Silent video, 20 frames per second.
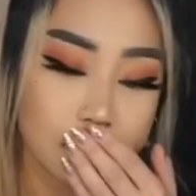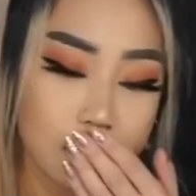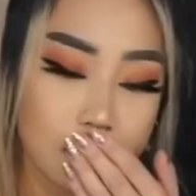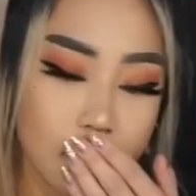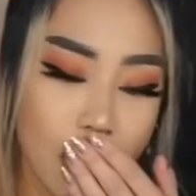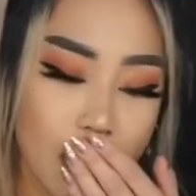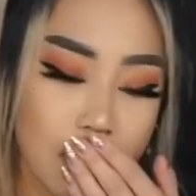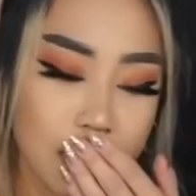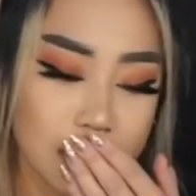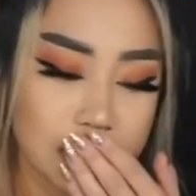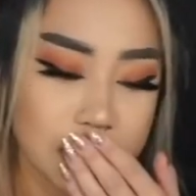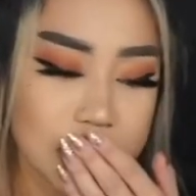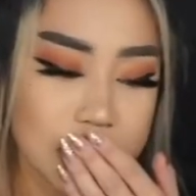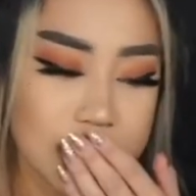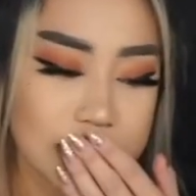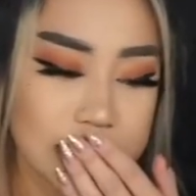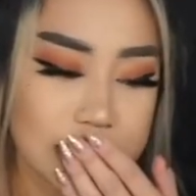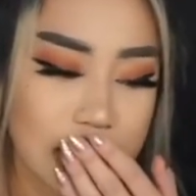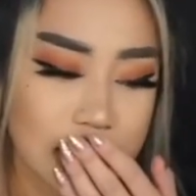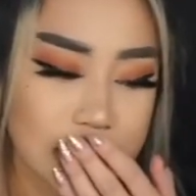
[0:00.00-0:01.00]
Most of the
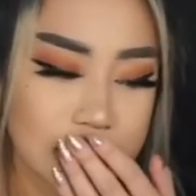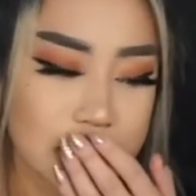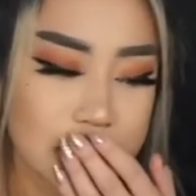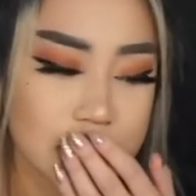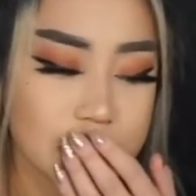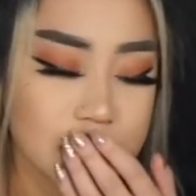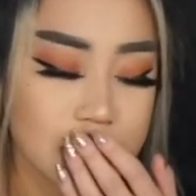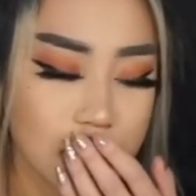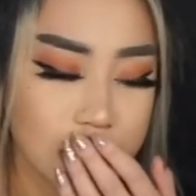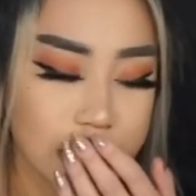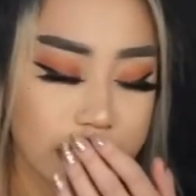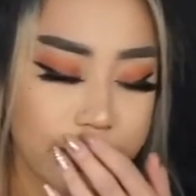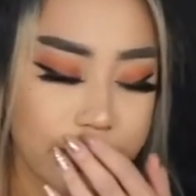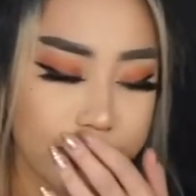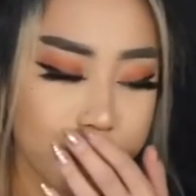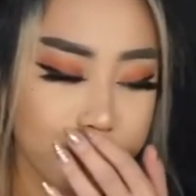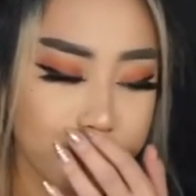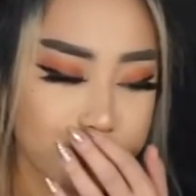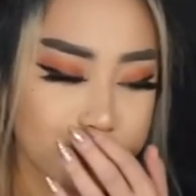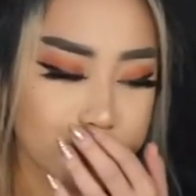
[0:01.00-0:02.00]
snacks here are like
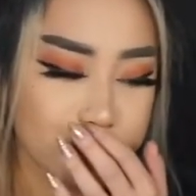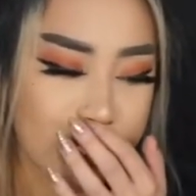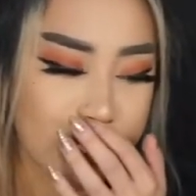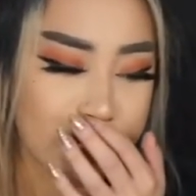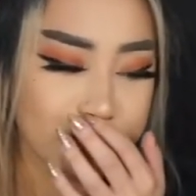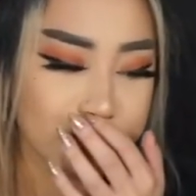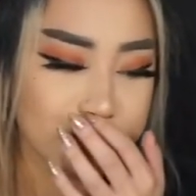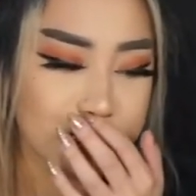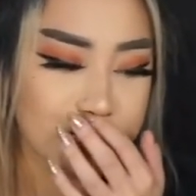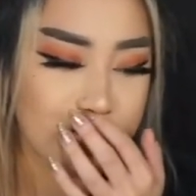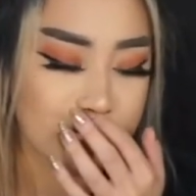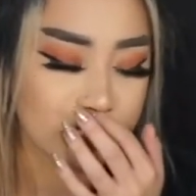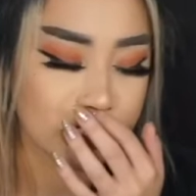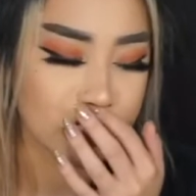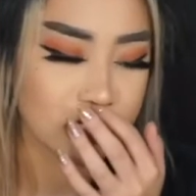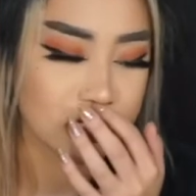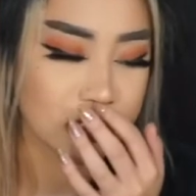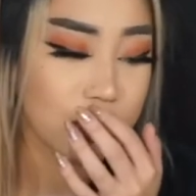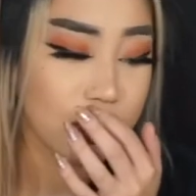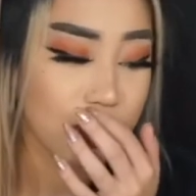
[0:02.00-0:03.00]
chips and
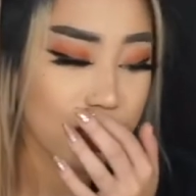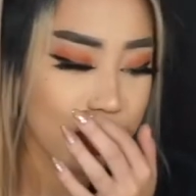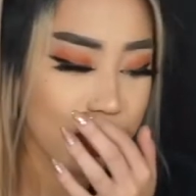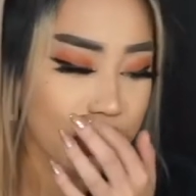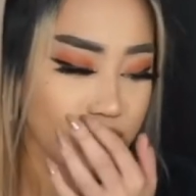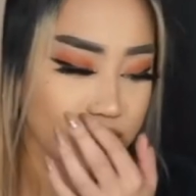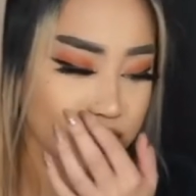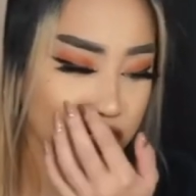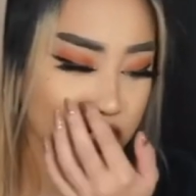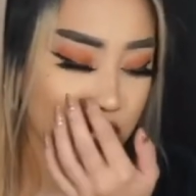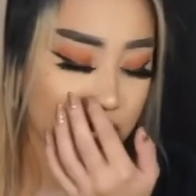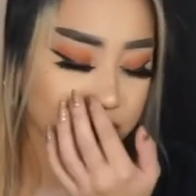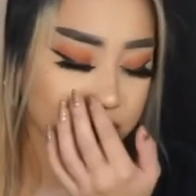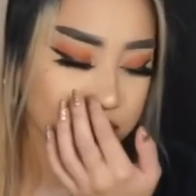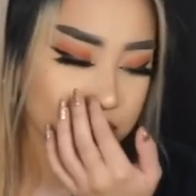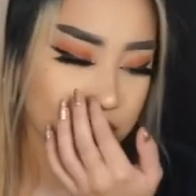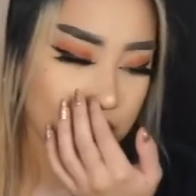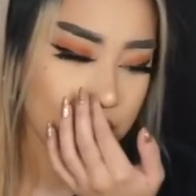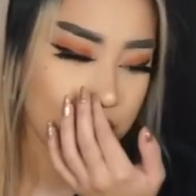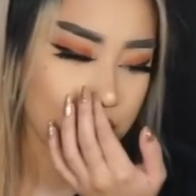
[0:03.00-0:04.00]
chips
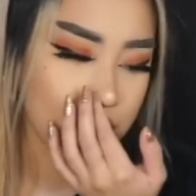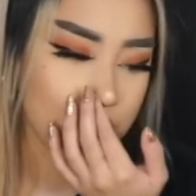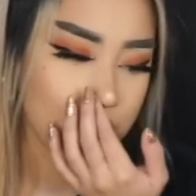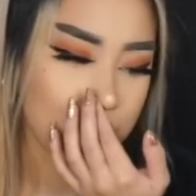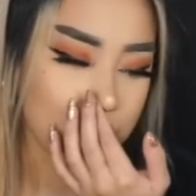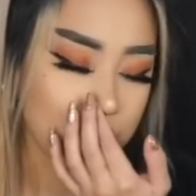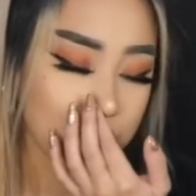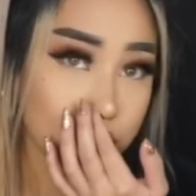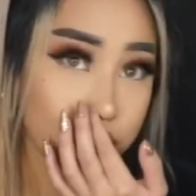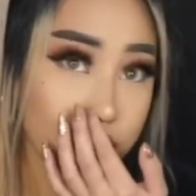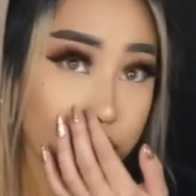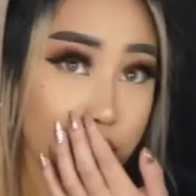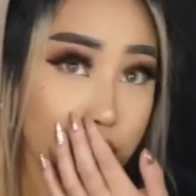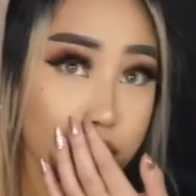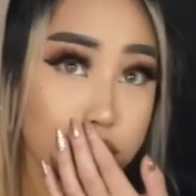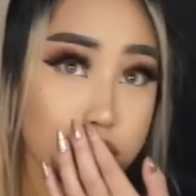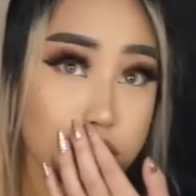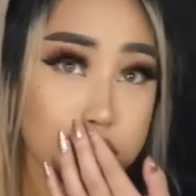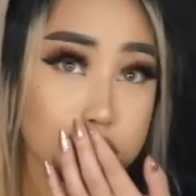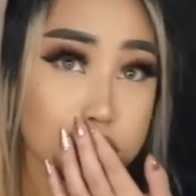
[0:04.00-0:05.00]
and
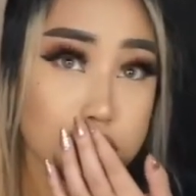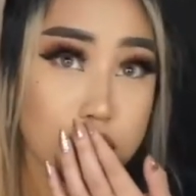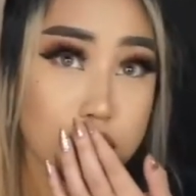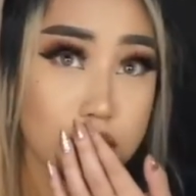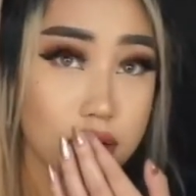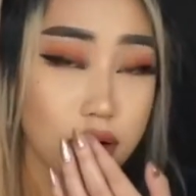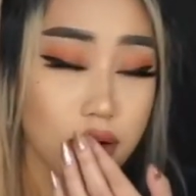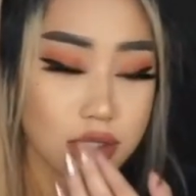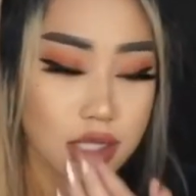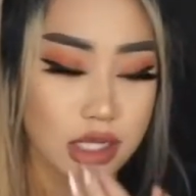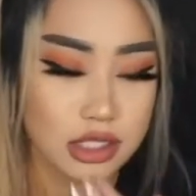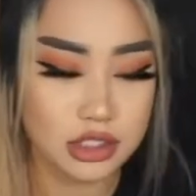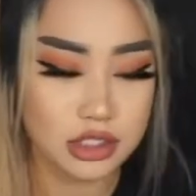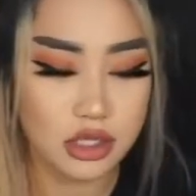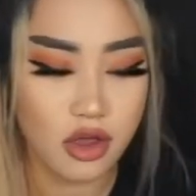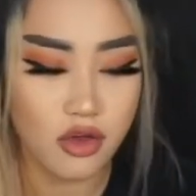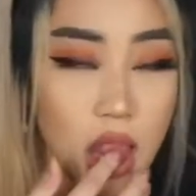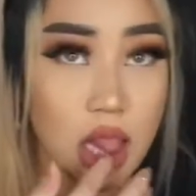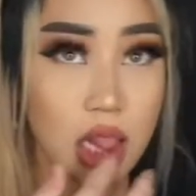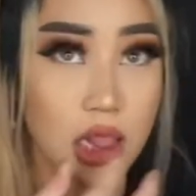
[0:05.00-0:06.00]
crackers and all that
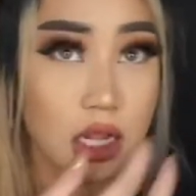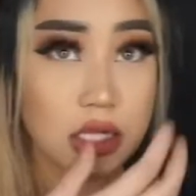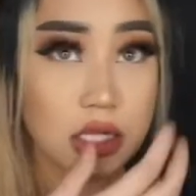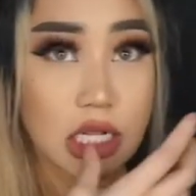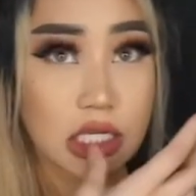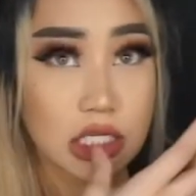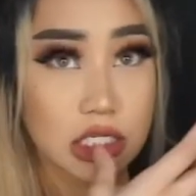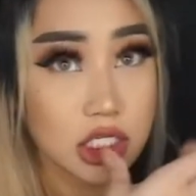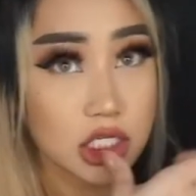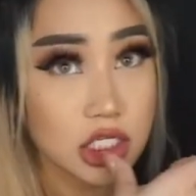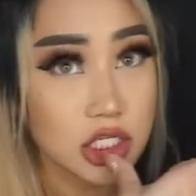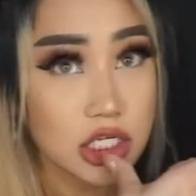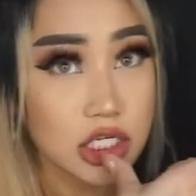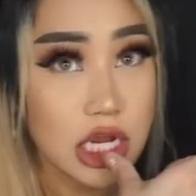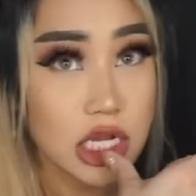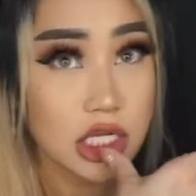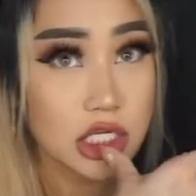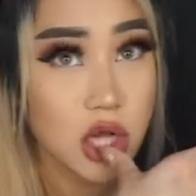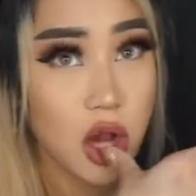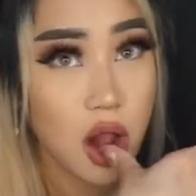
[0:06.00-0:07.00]
stuff. That, that's a good
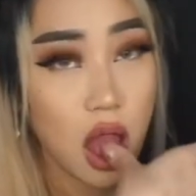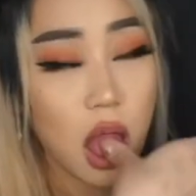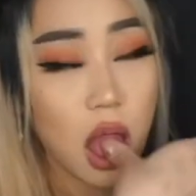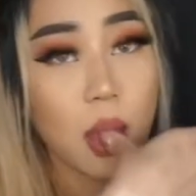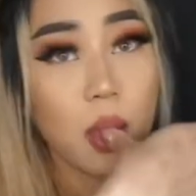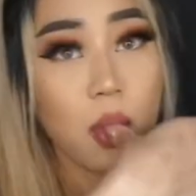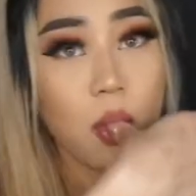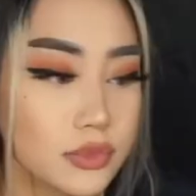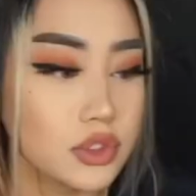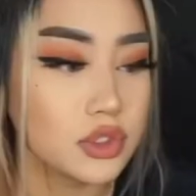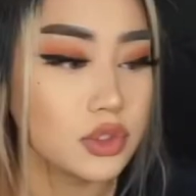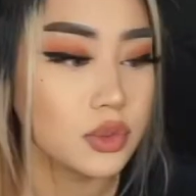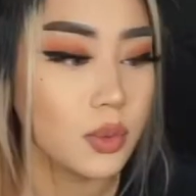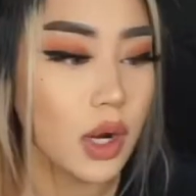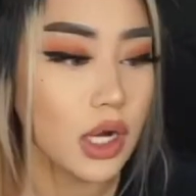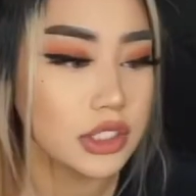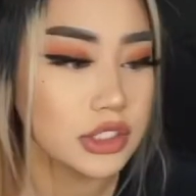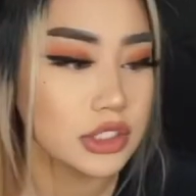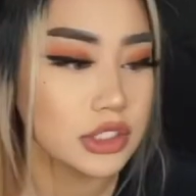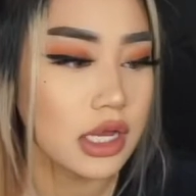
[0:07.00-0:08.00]
change. To
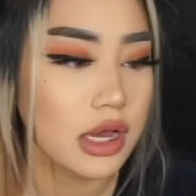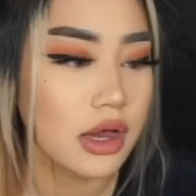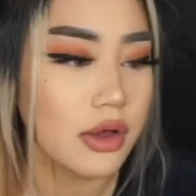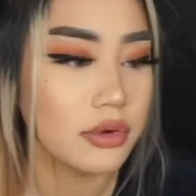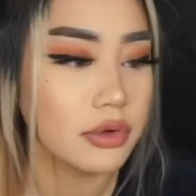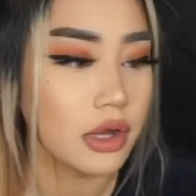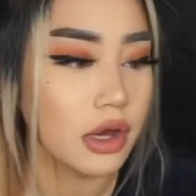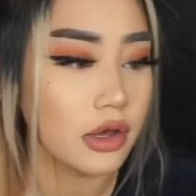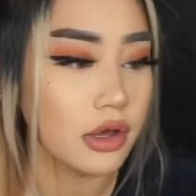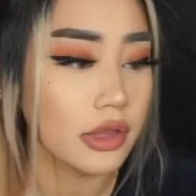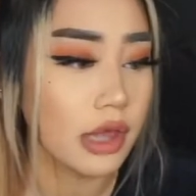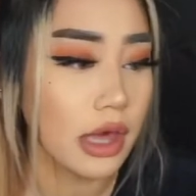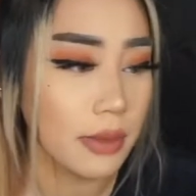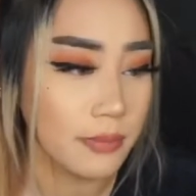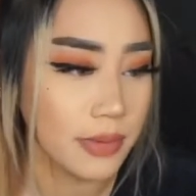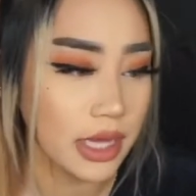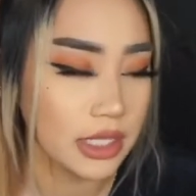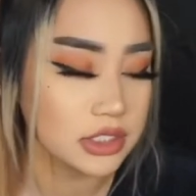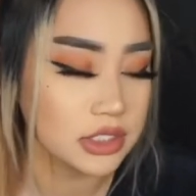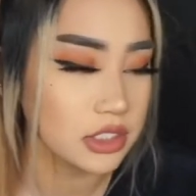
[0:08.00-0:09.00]
wash down all that
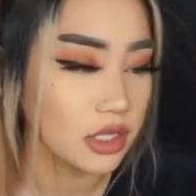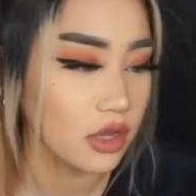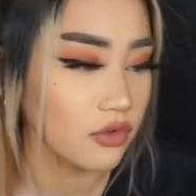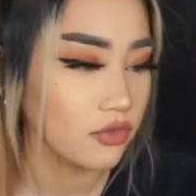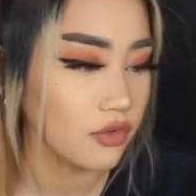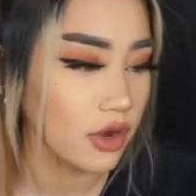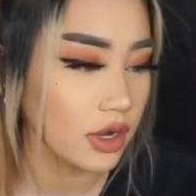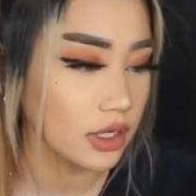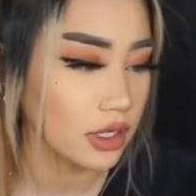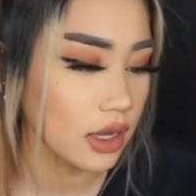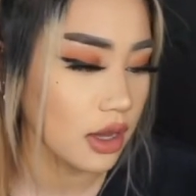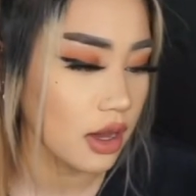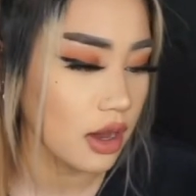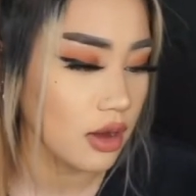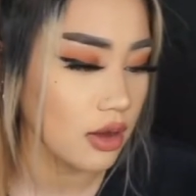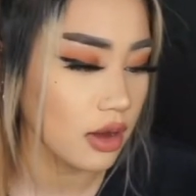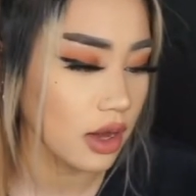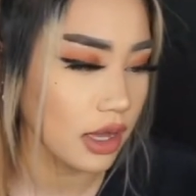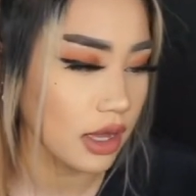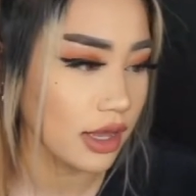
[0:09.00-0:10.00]
bad stuff right now,
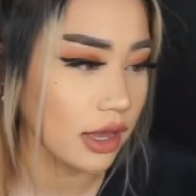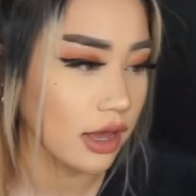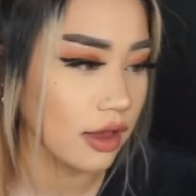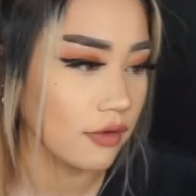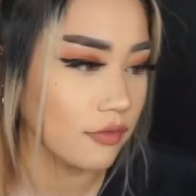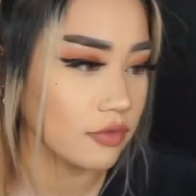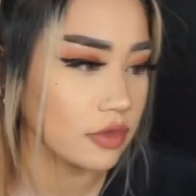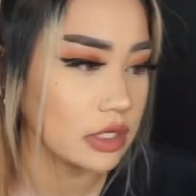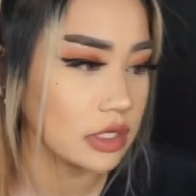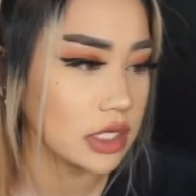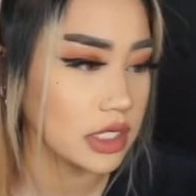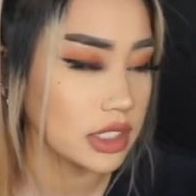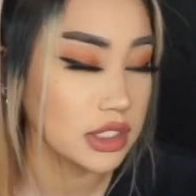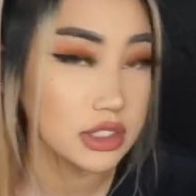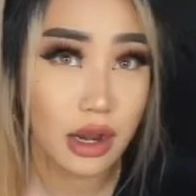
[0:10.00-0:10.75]
I have this.